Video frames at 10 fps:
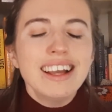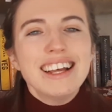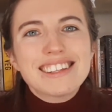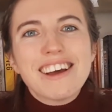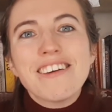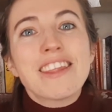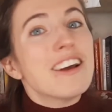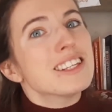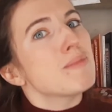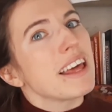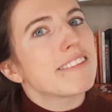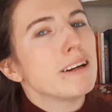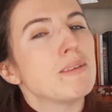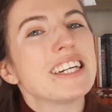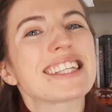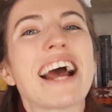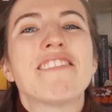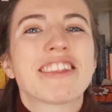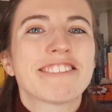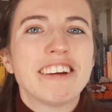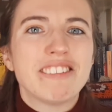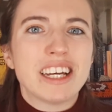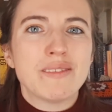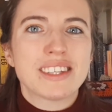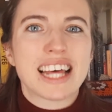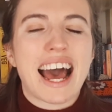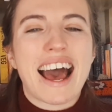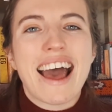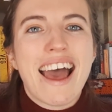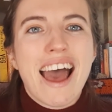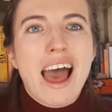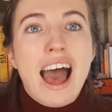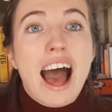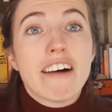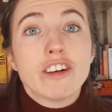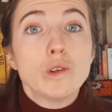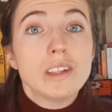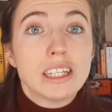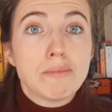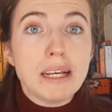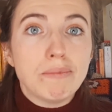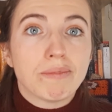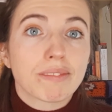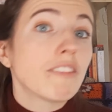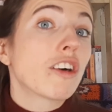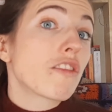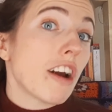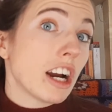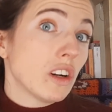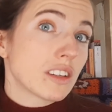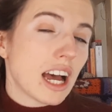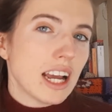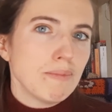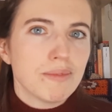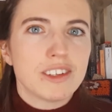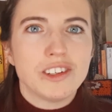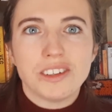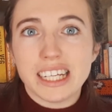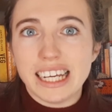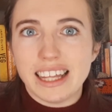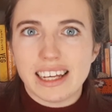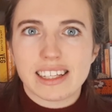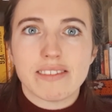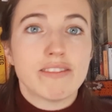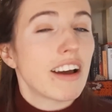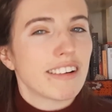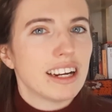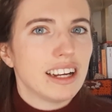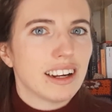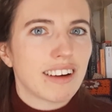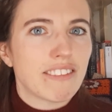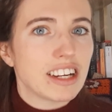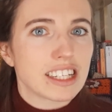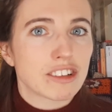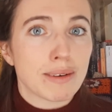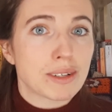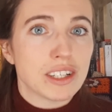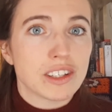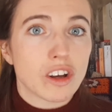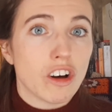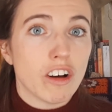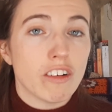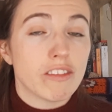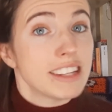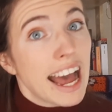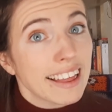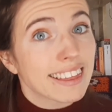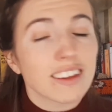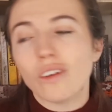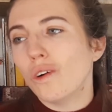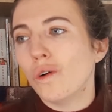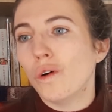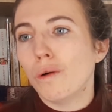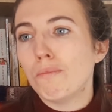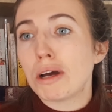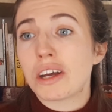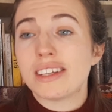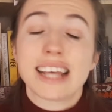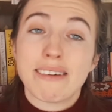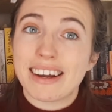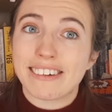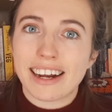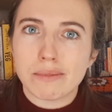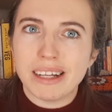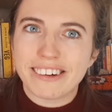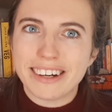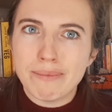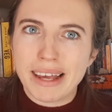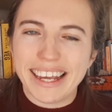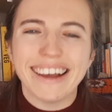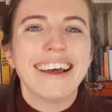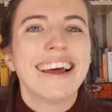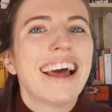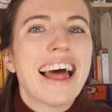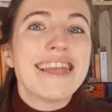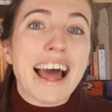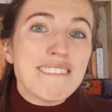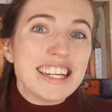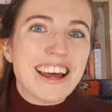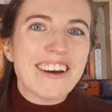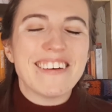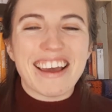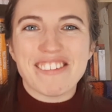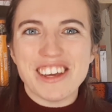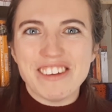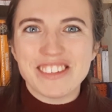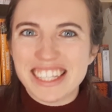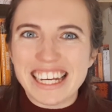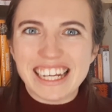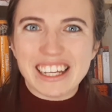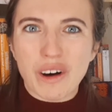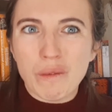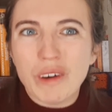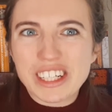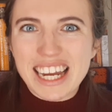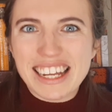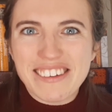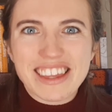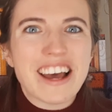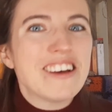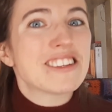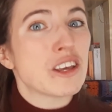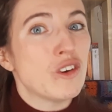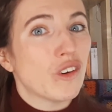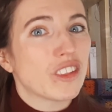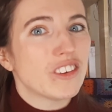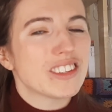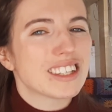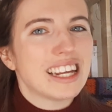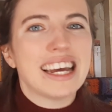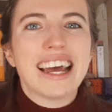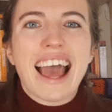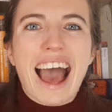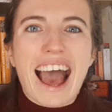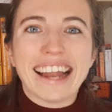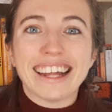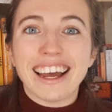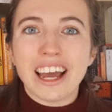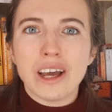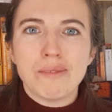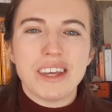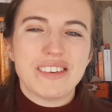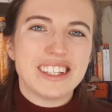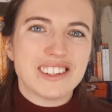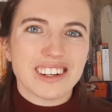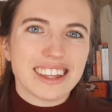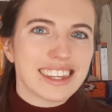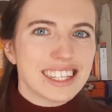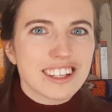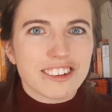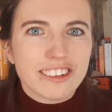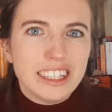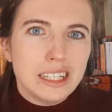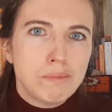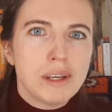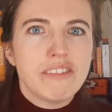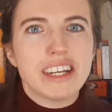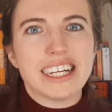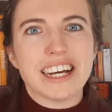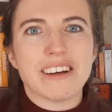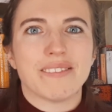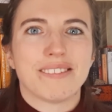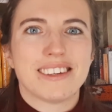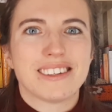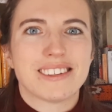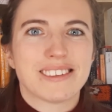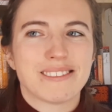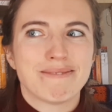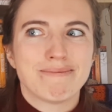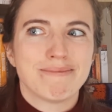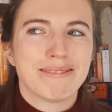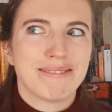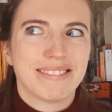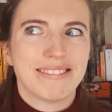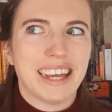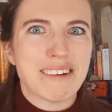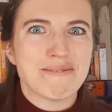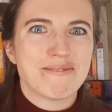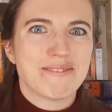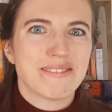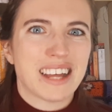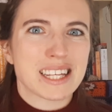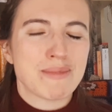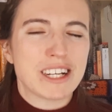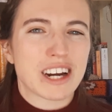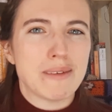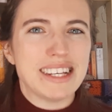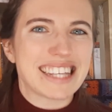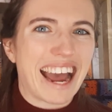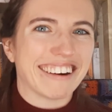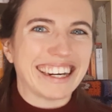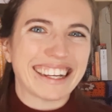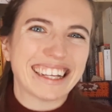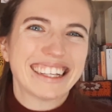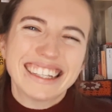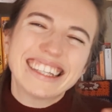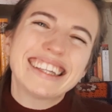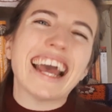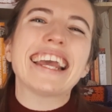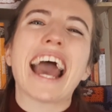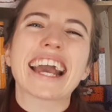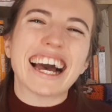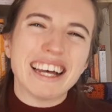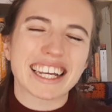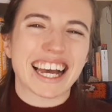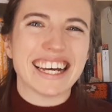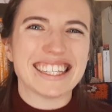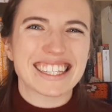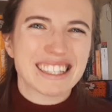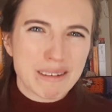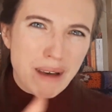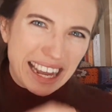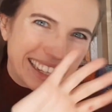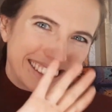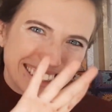So those are my 3 books and 3 films that have haunted me for a very long time due to either some very graphic descriptions of death or because they were incredibly creepy. Let me know if you've seen or watched any of those, your thoughts on it, and I hope you've enjoyed this creepy video. Yeah, that's me trying to be scary. Take care, guys. Bye.